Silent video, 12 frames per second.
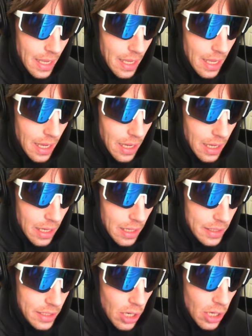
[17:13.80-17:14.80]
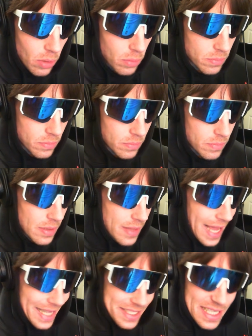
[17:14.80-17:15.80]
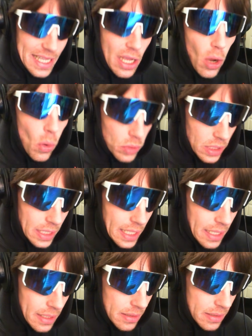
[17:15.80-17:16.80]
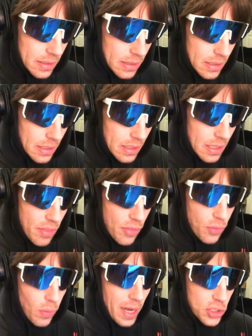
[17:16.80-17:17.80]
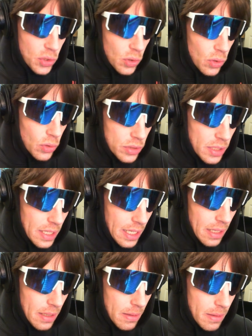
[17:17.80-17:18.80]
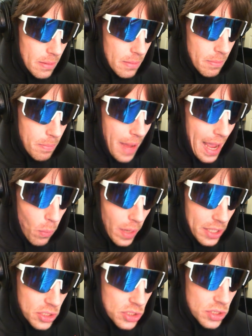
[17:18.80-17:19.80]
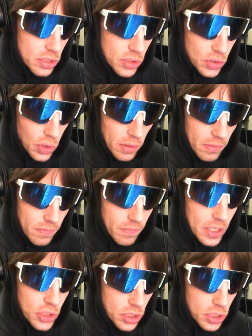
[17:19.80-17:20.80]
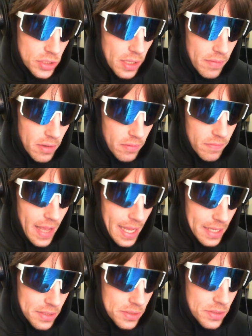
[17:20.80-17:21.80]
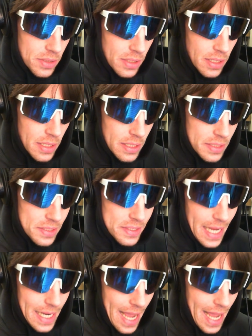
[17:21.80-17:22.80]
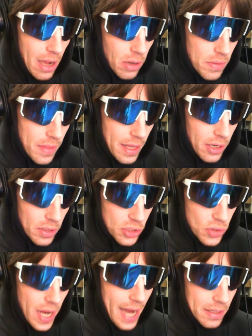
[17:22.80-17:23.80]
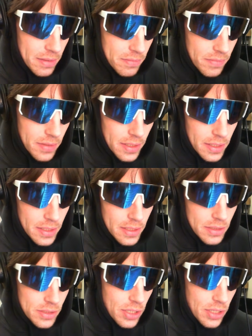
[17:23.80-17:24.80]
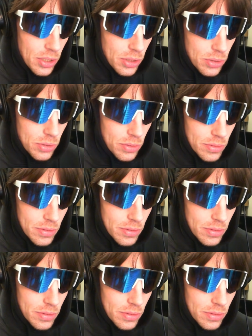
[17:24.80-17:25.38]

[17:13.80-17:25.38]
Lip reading: you know, that's the only threshold by which certain features of their face stand out that are attractive. So